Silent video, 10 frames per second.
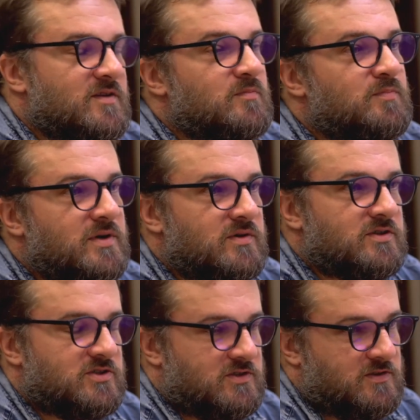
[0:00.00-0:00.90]
Some of
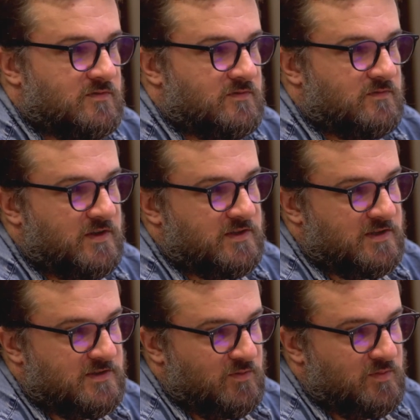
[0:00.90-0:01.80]
these images were
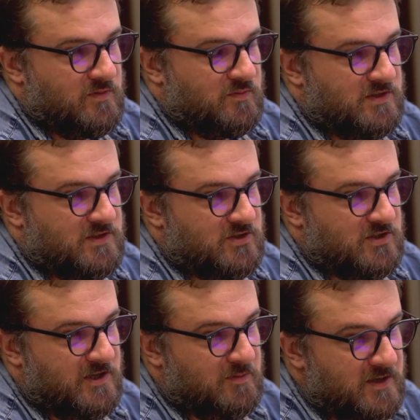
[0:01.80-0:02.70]
pure inventions of the
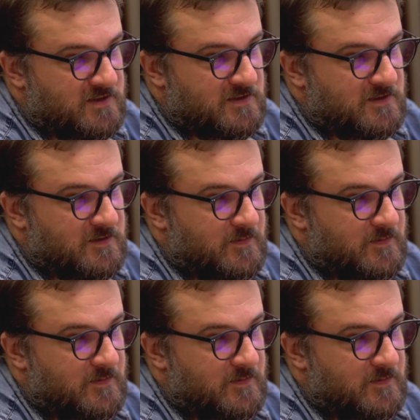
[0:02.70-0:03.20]
Germanic minters